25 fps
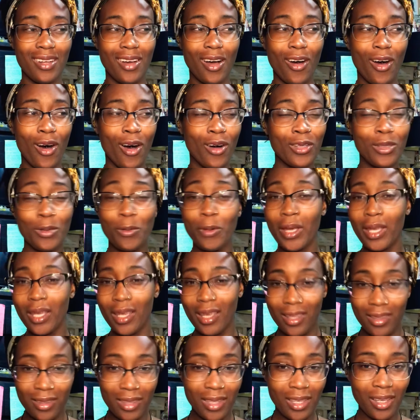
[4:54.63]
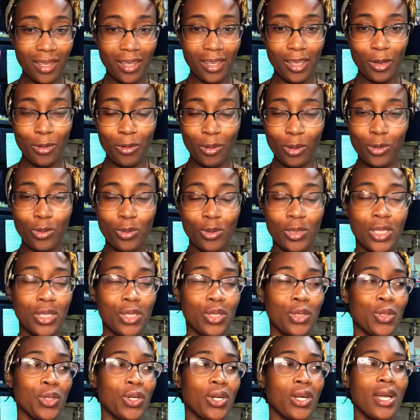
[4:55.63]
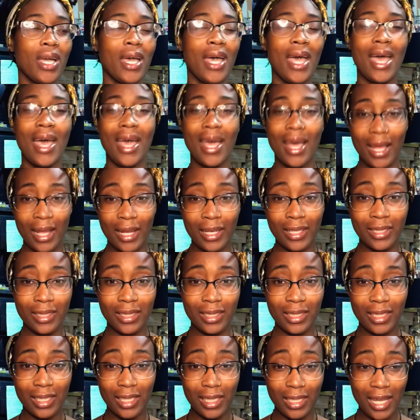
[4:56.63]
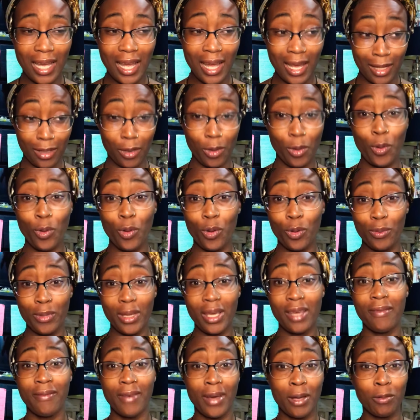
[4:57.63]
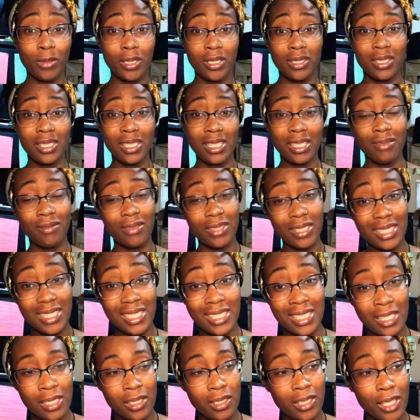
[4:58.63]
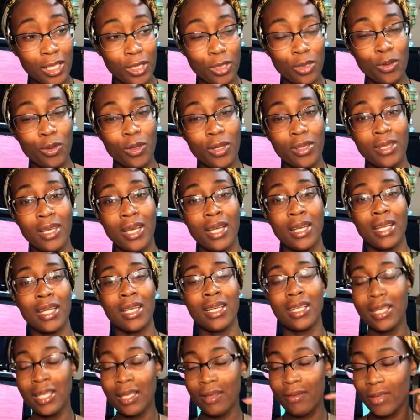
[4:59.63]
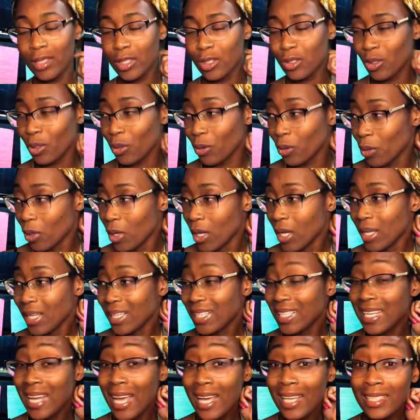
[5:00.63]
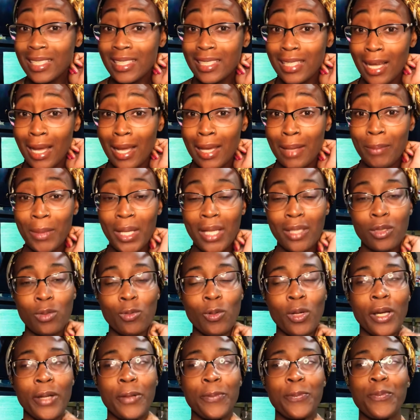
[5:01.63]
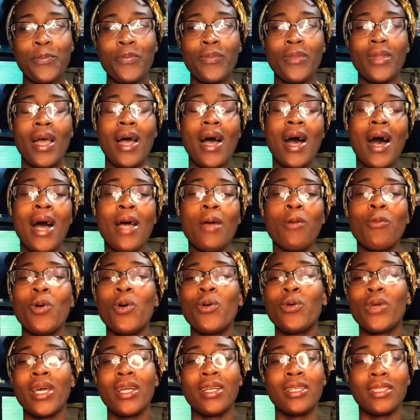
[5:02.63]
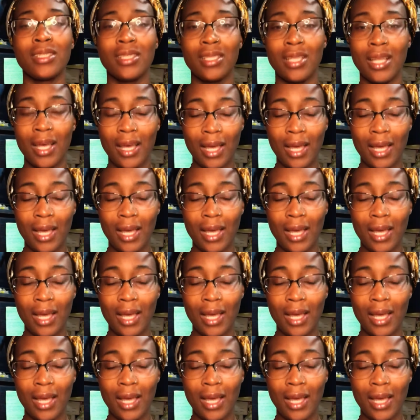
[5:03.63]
all the way in the grocery store and at home if I was to even still ignore that and leave it. So next time, guess what? I won't get into that